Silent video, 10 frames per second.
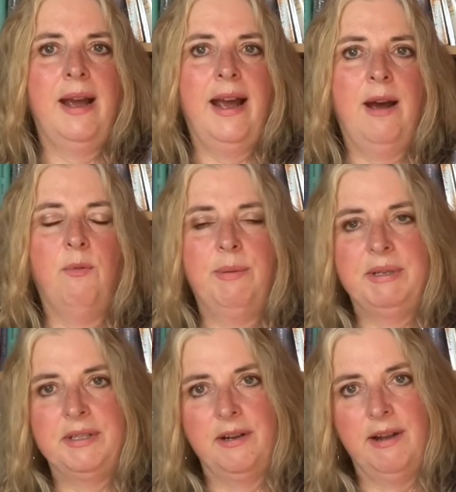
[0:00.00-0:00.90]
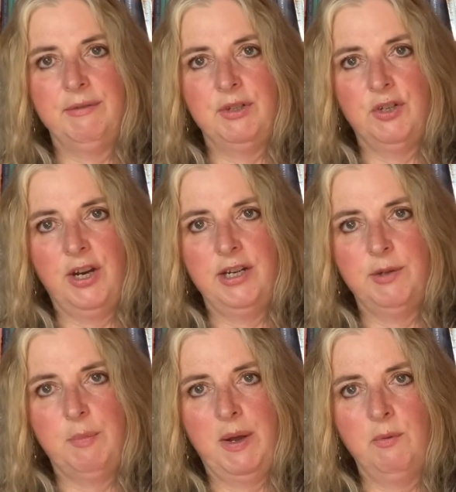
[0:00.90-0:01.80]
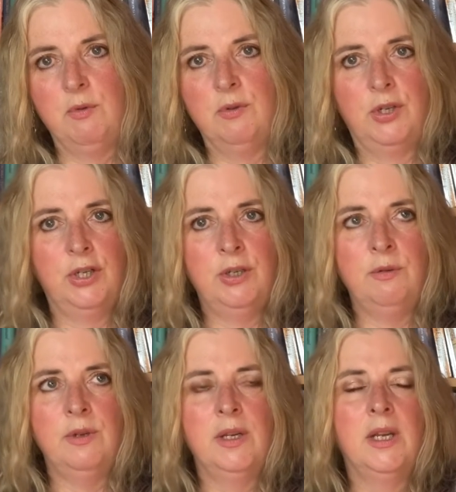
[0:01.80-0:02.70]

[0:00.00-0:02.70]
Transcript: how women's lives are changed by war too.